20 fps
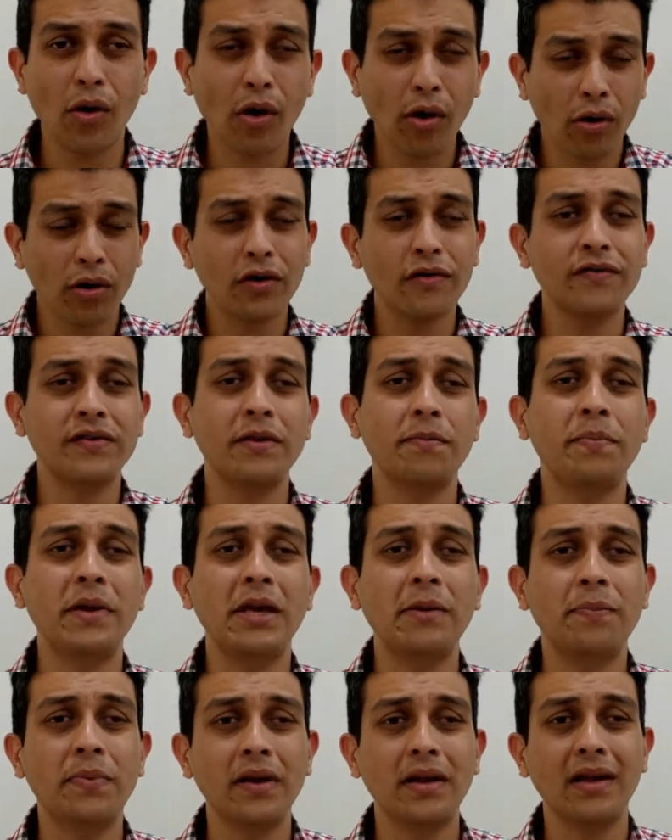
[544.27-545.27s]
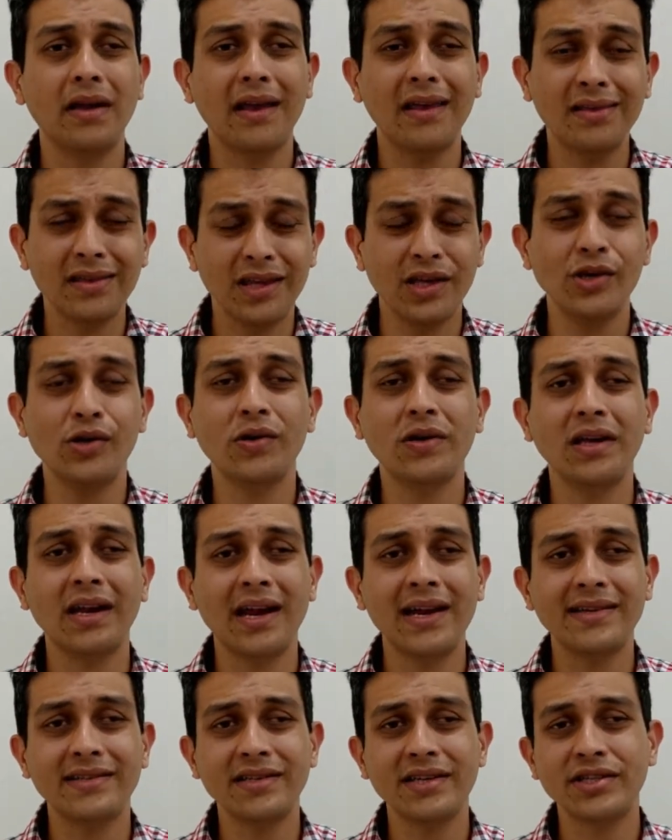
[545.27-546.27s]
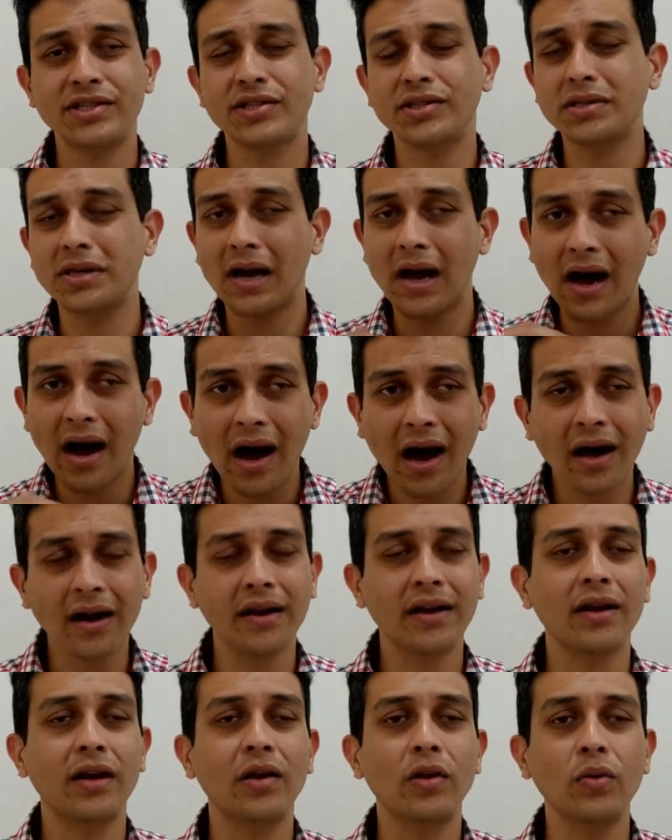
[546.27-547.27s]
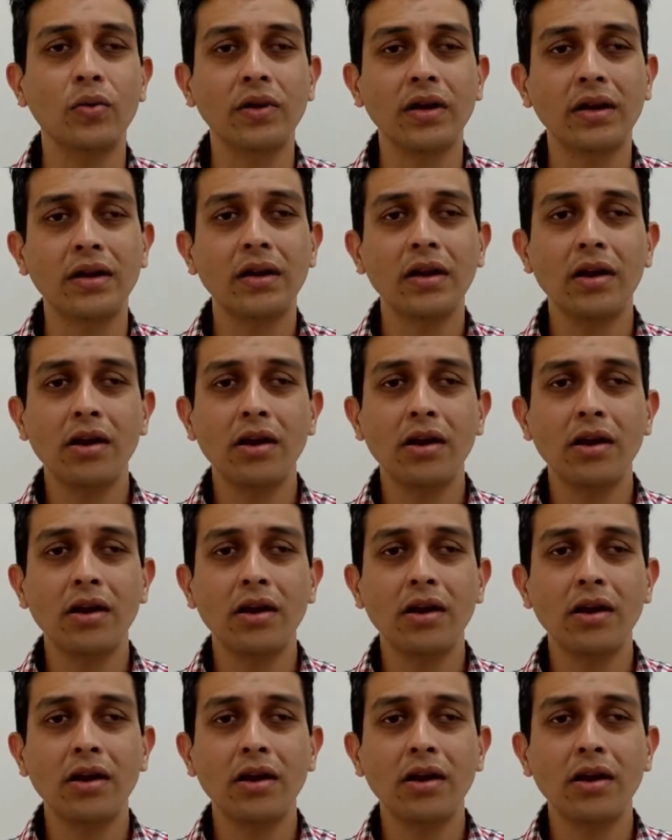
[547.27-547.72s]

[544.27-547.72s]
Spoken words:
all of the people in the organization are included.